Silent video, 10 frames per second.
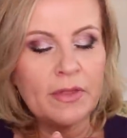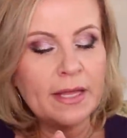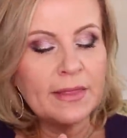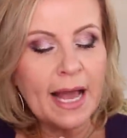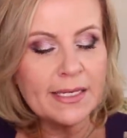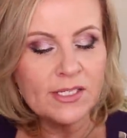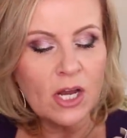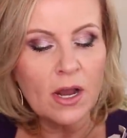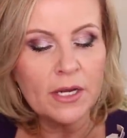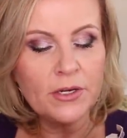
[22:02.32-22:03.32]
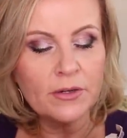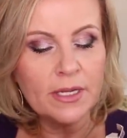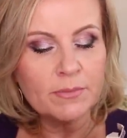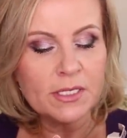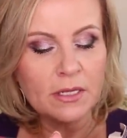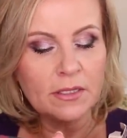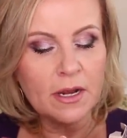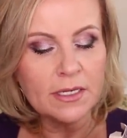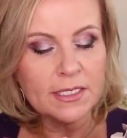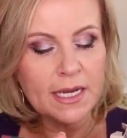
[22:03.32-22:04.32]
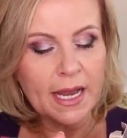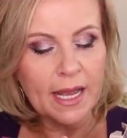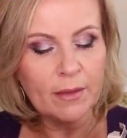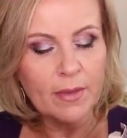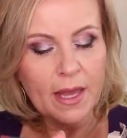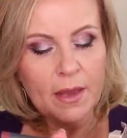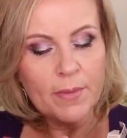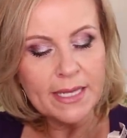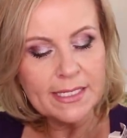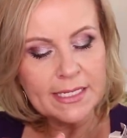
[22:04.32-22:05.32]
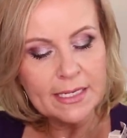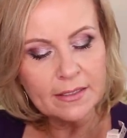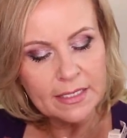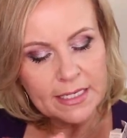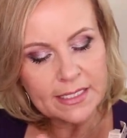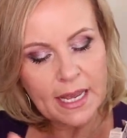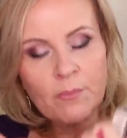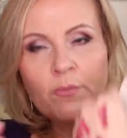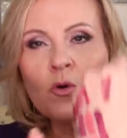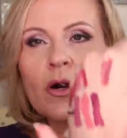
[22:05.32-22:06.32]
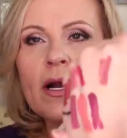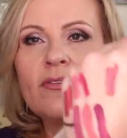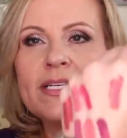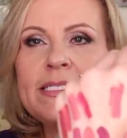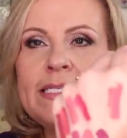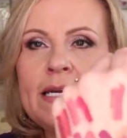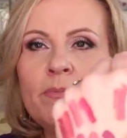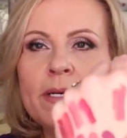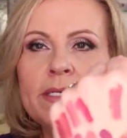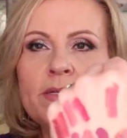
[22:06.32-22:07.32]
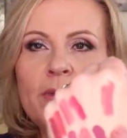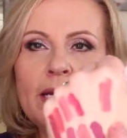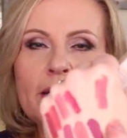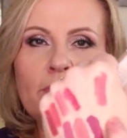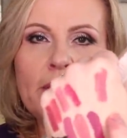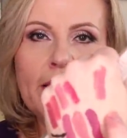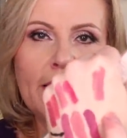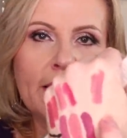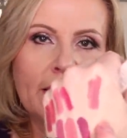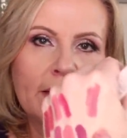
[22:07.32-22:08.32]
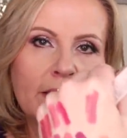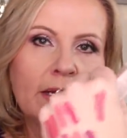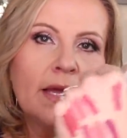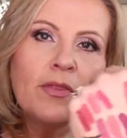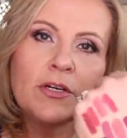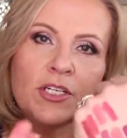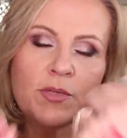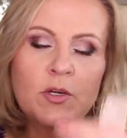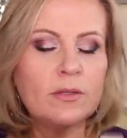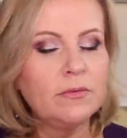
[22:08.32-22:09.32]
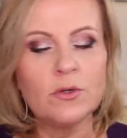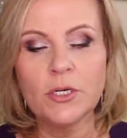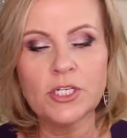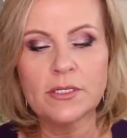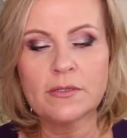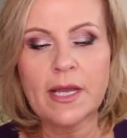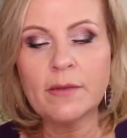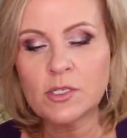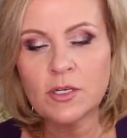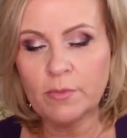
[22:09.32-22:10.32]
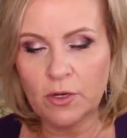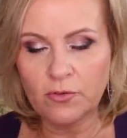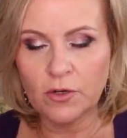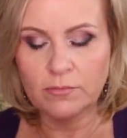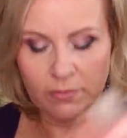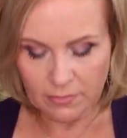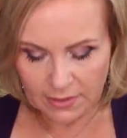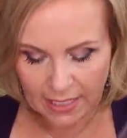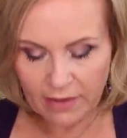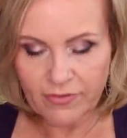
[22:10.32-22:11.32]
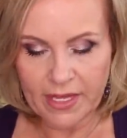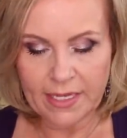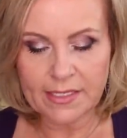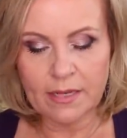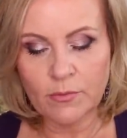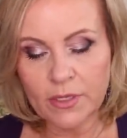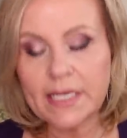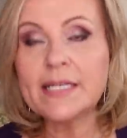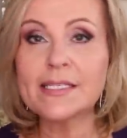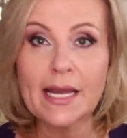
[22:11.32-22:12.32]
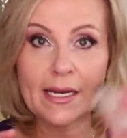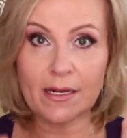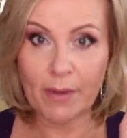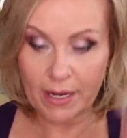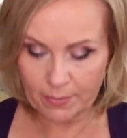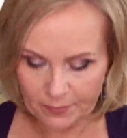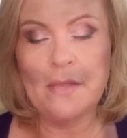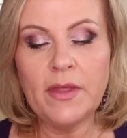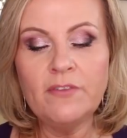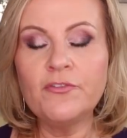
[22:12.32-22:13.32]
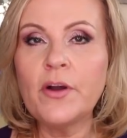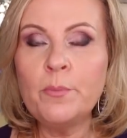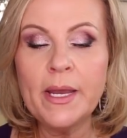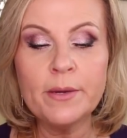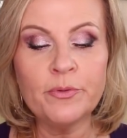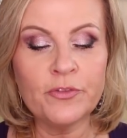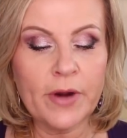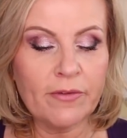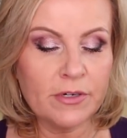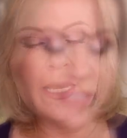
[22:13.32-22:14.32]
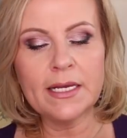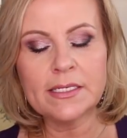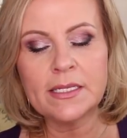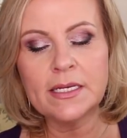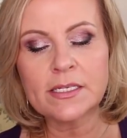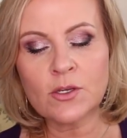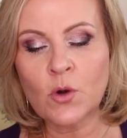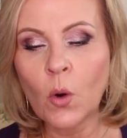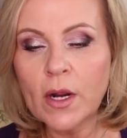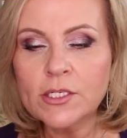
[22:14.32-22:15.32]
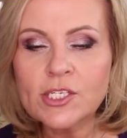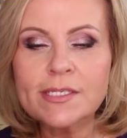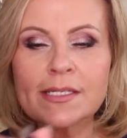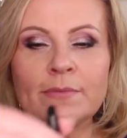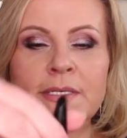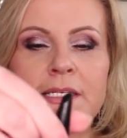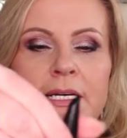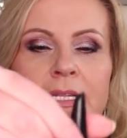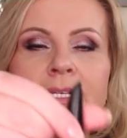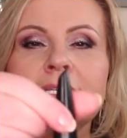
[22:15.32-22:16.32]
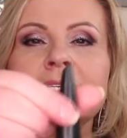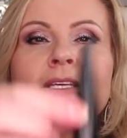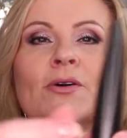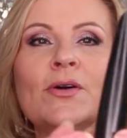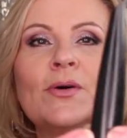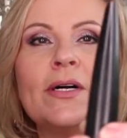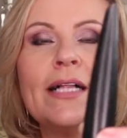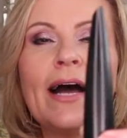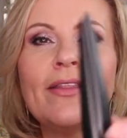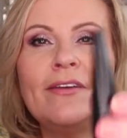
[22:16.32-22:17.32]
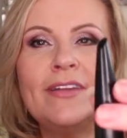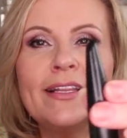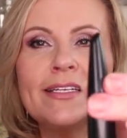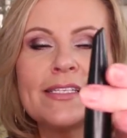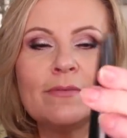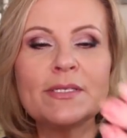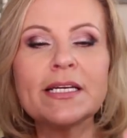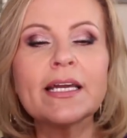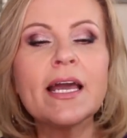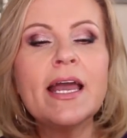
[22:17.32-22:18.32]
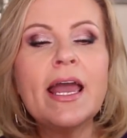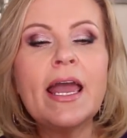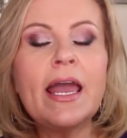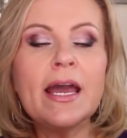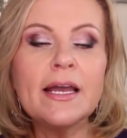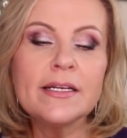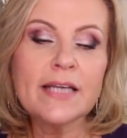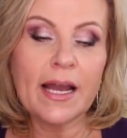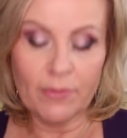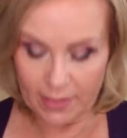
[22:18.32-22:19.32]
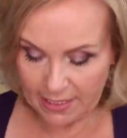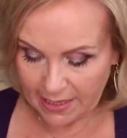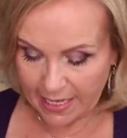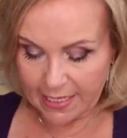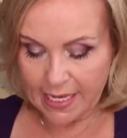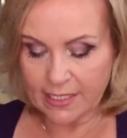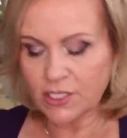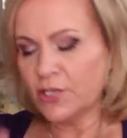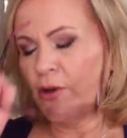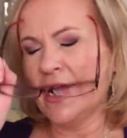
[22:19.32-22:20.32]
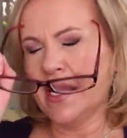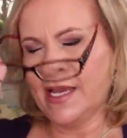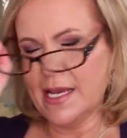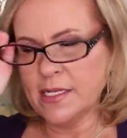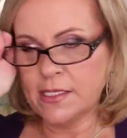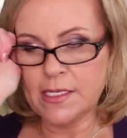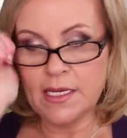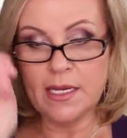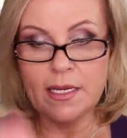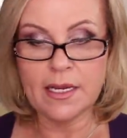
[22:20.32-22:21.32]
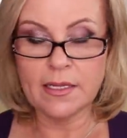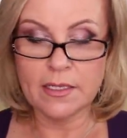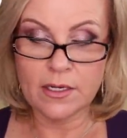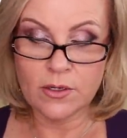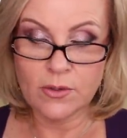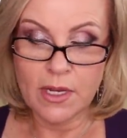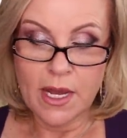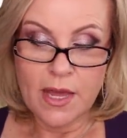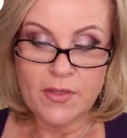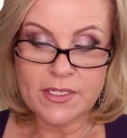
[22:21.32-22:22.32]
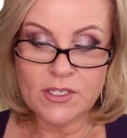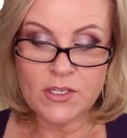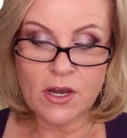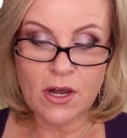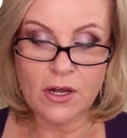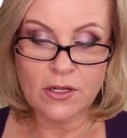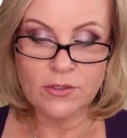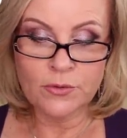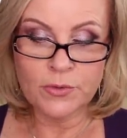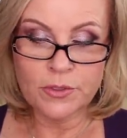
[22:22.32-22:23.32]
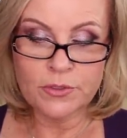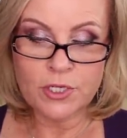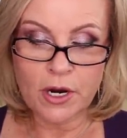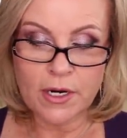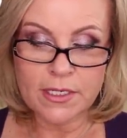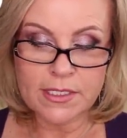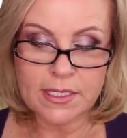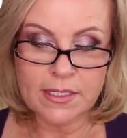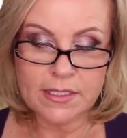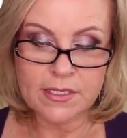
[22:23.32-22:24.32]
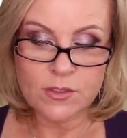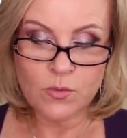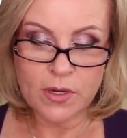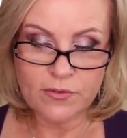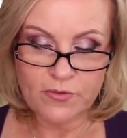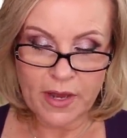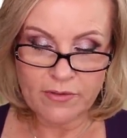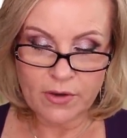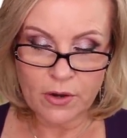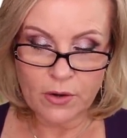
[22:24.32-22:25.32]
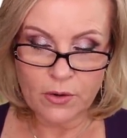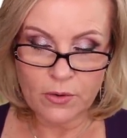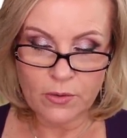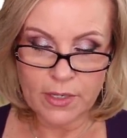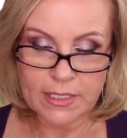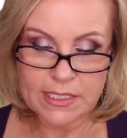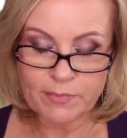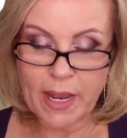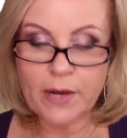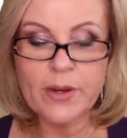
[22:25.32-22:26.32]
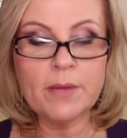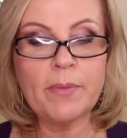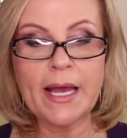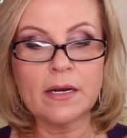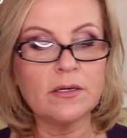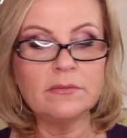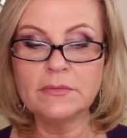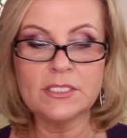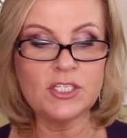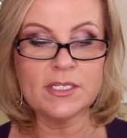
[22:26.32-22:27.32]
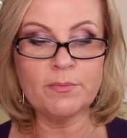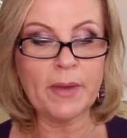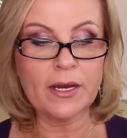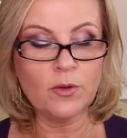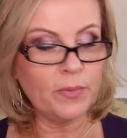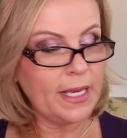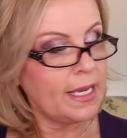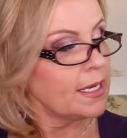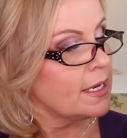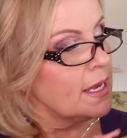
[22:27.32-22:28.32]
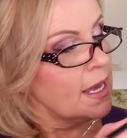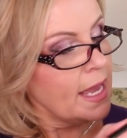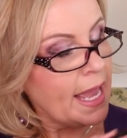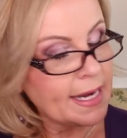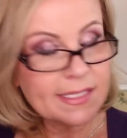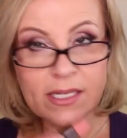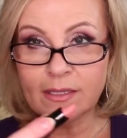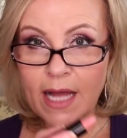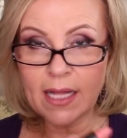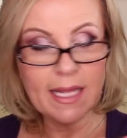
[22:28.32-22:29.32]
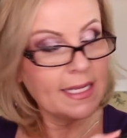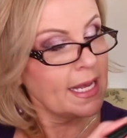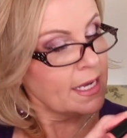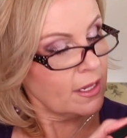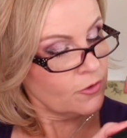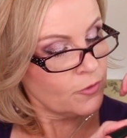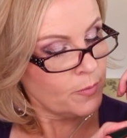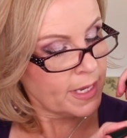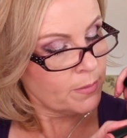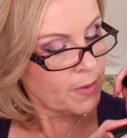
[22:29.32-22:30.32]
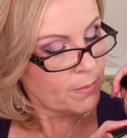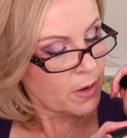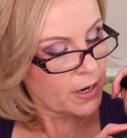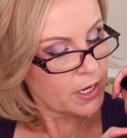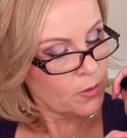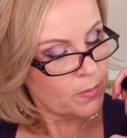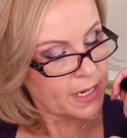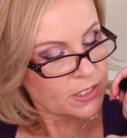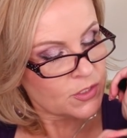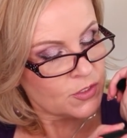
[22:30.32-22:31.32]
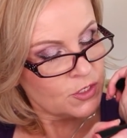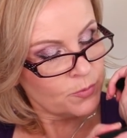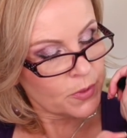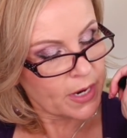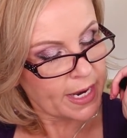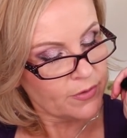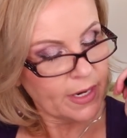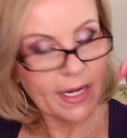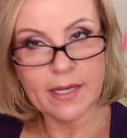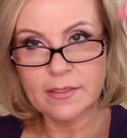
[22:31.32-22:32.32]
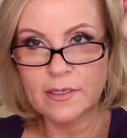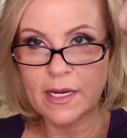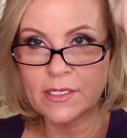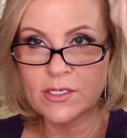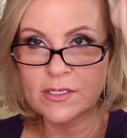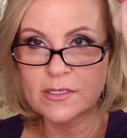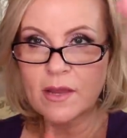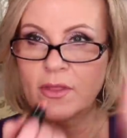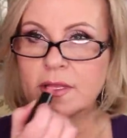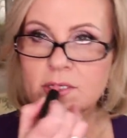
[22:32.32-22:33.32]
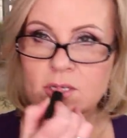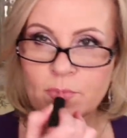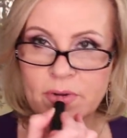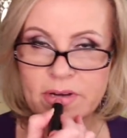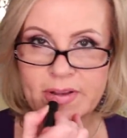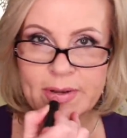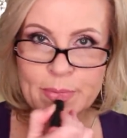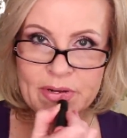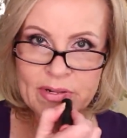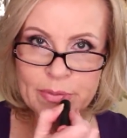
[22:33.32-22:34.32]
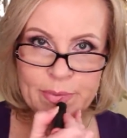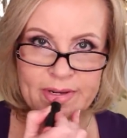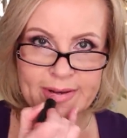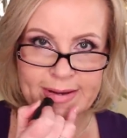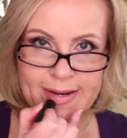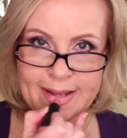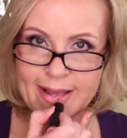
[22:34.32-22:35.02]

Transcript: They last on your lips a long time. Pastille is a more of a deepened medium pink. They're just gorgeous. Absolutely beautiful. Love these. I'm really excited about them. And then from Makeup Forever is this gorgeous lipstick. This is so cool how they've done this lipstick. And I really like that too. And I can't see. Hello. This is called Rouge Artist, and this is 150 Inspiring Petal. It's just a petal pink. And it's a lot like that color from Makeup by Mario, but it's super hydrating. I think that's so pretty. I'll put a little bit on.